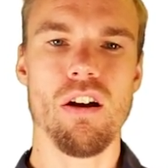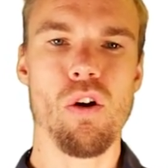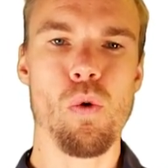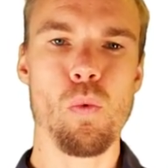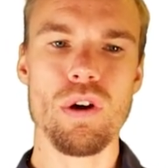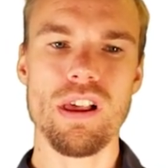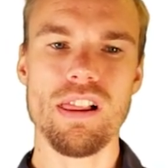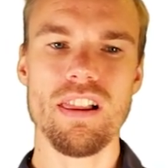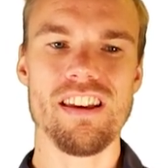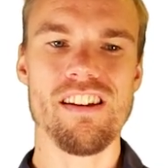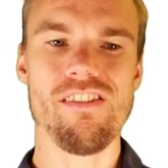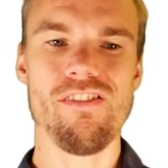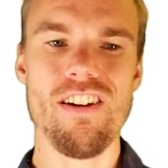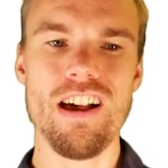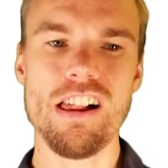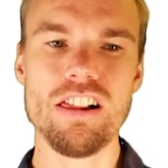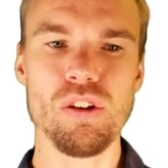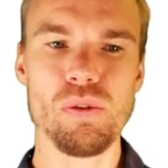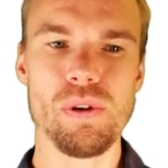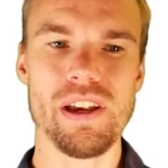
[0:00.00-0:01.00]
will
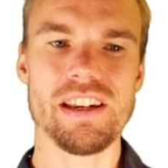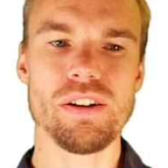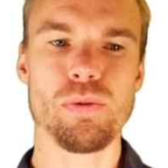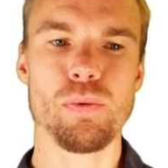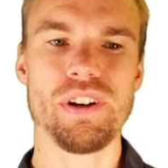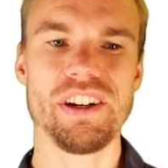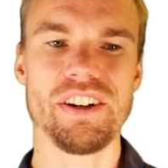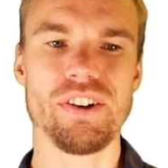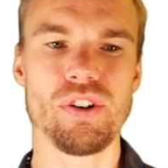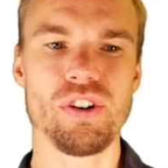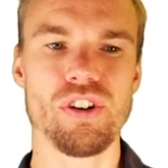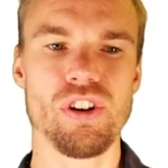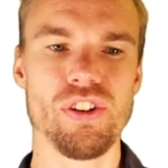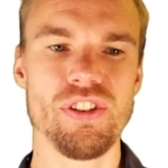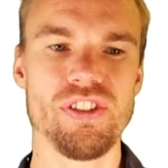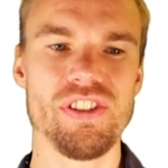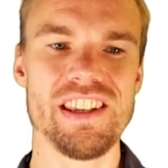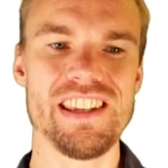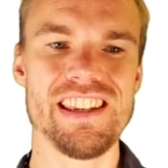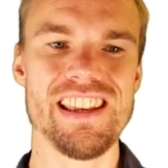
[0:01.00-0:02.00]
evaluate whether or
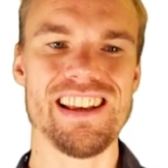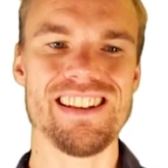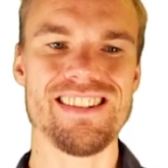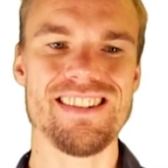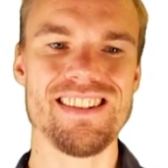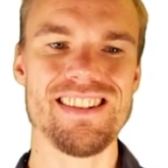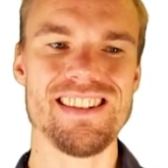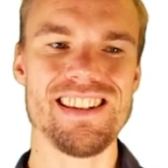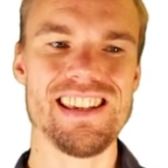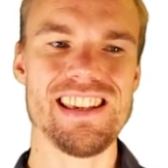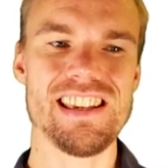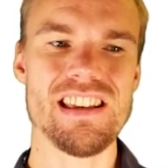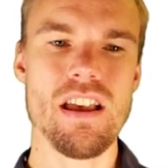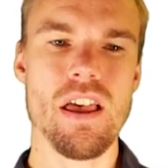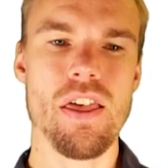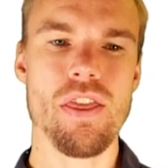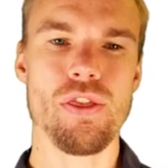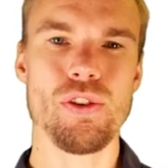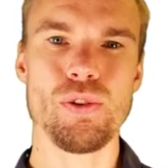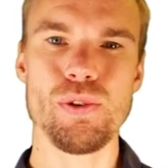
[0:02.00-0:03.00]
not the
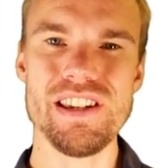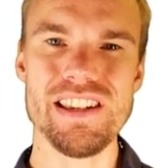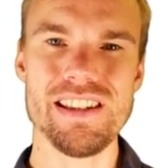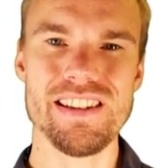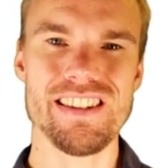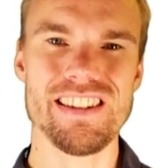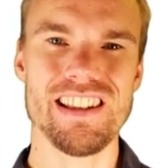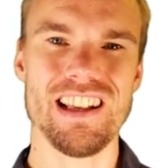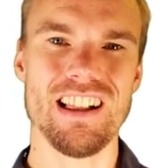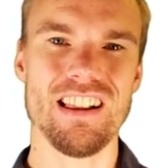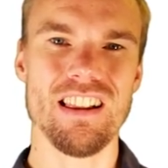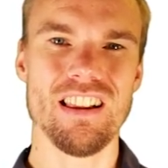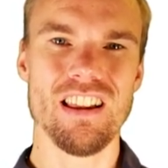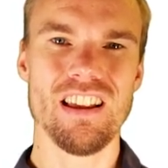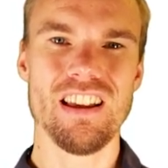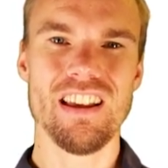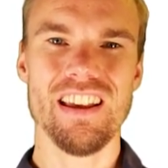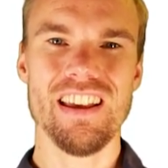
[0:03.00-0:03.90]
C3 cell